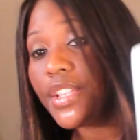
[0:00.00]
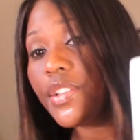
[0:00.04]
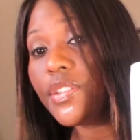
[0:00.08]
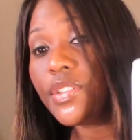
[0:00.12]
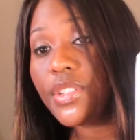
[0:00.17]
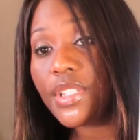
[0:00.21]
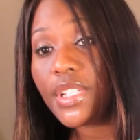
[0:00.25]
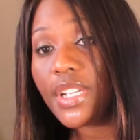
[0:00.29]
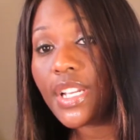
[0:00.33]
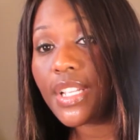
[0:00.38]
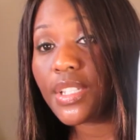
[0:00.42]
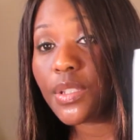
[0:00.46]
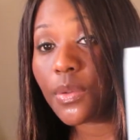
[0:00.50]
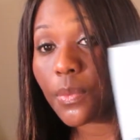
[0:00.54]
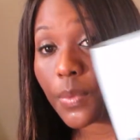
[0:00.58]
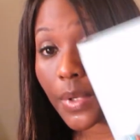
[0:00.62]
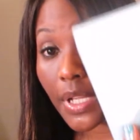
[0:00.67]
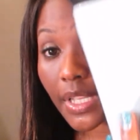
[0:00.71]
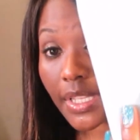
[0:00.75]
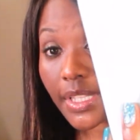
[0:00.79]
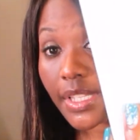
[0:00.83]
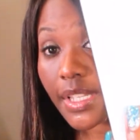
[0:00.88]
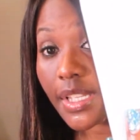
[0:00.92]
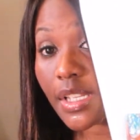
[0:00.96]
I use it as a
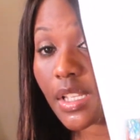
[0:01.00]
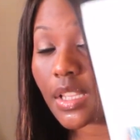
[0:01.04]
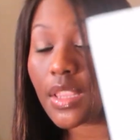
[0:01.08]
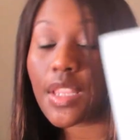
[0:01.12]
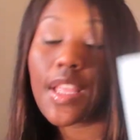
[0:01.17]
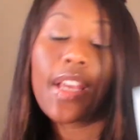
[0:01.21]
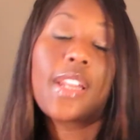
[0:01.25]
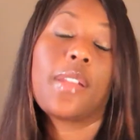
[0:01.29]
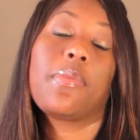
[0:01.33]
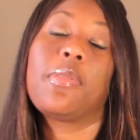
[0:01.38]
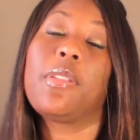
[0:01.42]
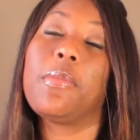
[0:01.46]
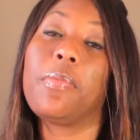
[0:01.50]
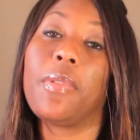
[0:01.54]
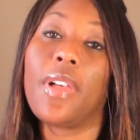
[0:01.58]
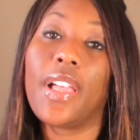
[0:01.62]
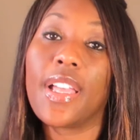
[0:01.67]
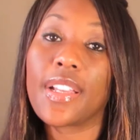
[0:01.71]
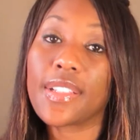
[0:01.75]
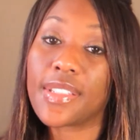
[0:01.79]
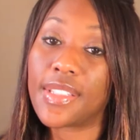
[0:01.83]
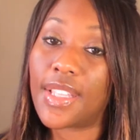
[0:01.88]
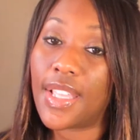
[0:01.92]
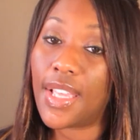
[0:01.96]
wallet. A lot of people
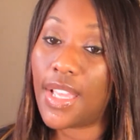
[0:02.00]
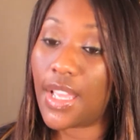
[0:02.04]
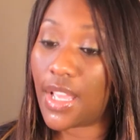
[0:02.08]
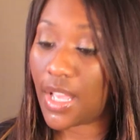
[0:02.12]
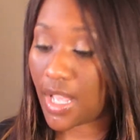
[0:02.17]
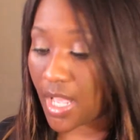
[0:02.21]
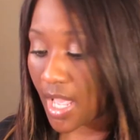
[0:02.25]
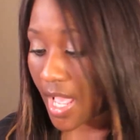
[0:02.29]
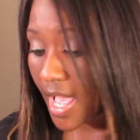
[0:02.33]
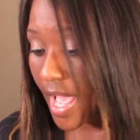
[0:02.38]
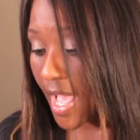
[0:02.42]
ask that.